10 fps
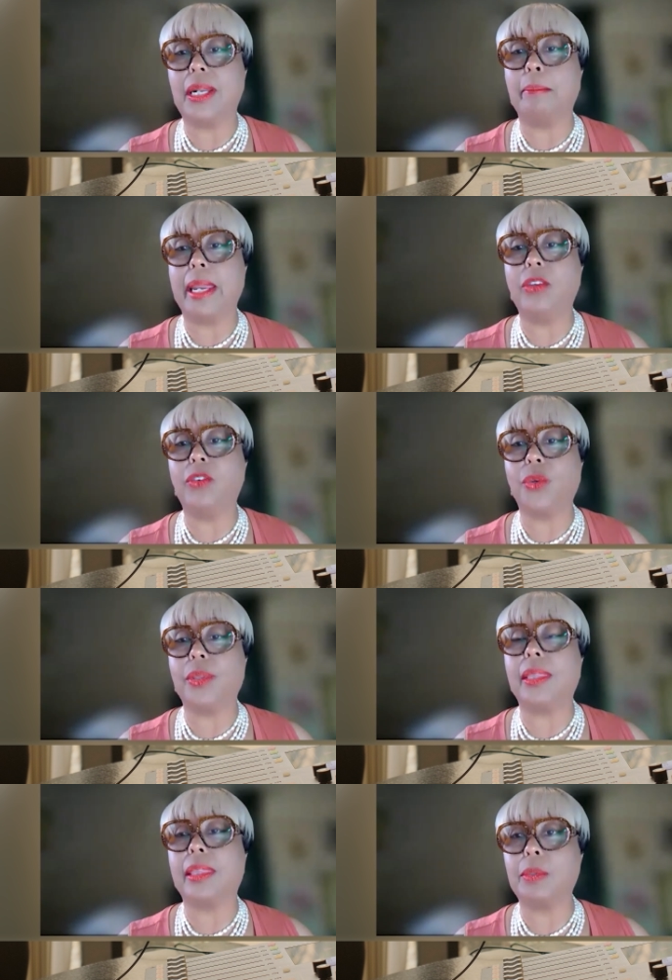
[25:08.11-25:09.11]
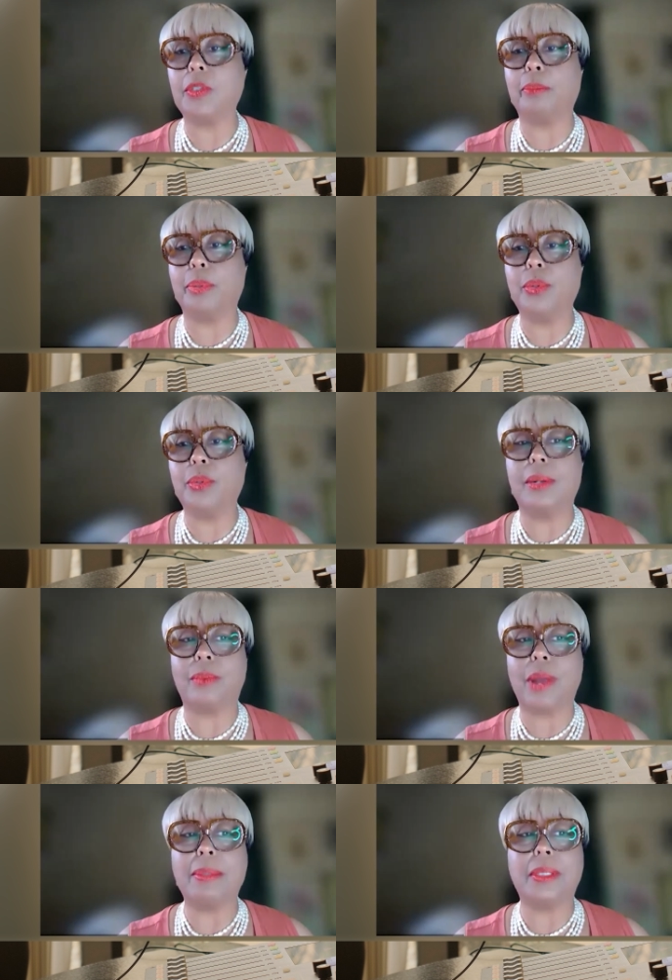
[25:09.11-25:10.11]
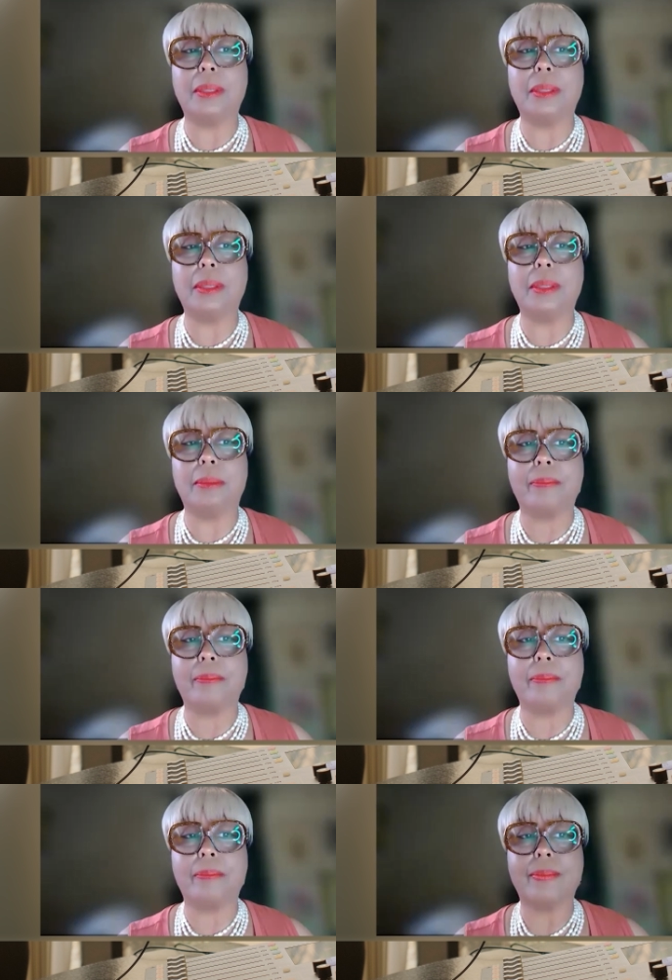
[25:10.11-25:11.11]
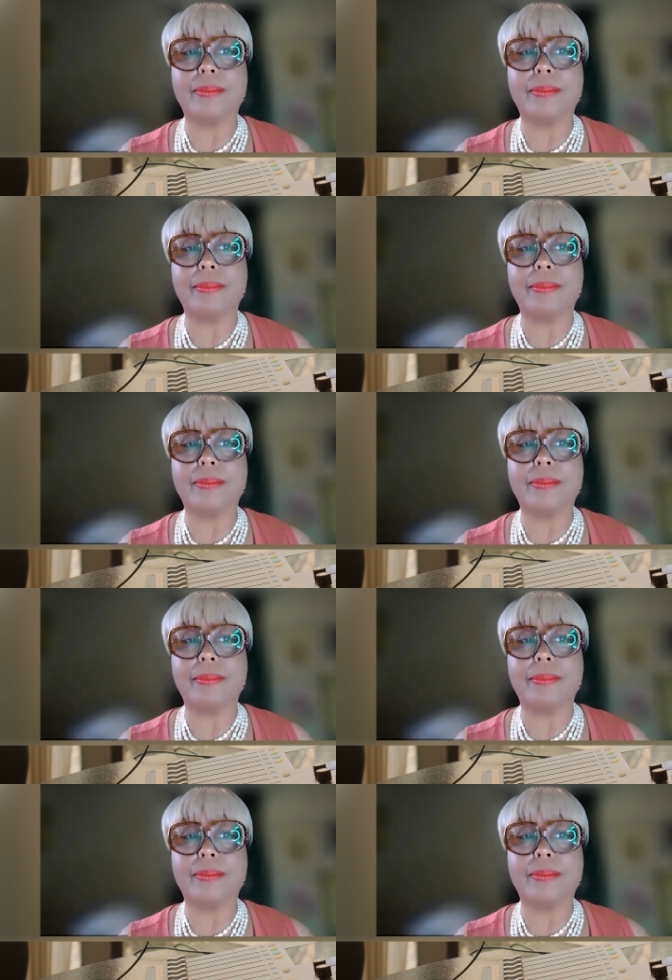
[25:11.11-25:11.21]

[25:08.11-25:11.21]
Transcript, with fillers: and making sure that there was a pool at Robinson Park.